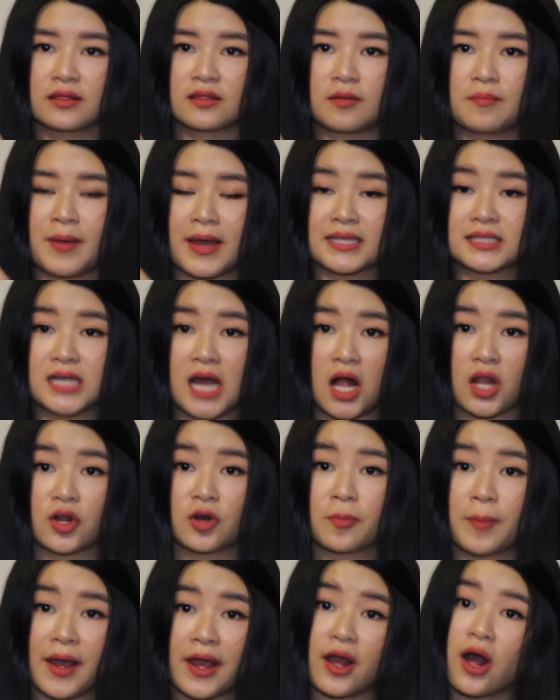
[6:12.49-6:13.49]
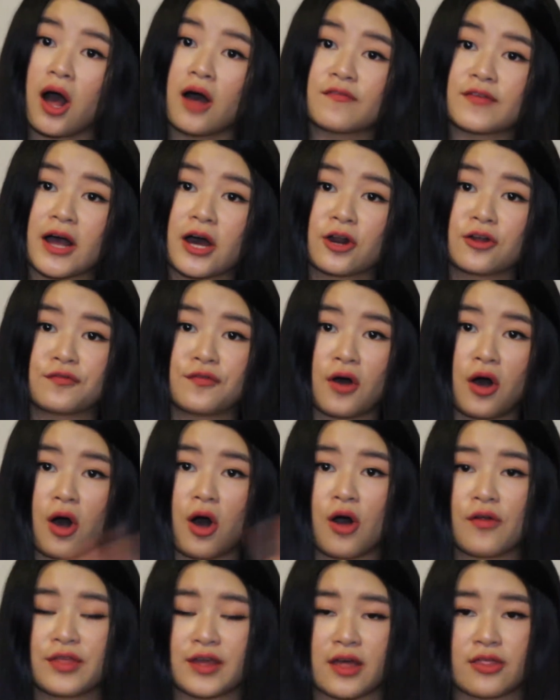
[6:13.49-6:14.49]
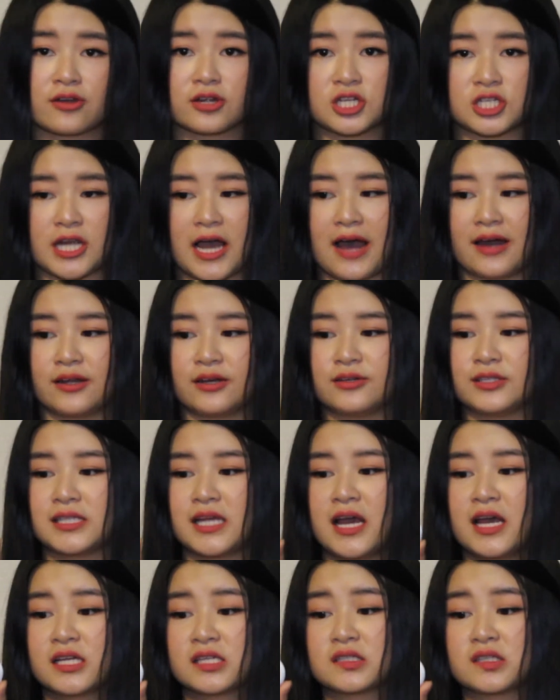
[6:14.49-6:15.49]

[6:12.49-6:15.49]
the best color payoff out of all the other shadows.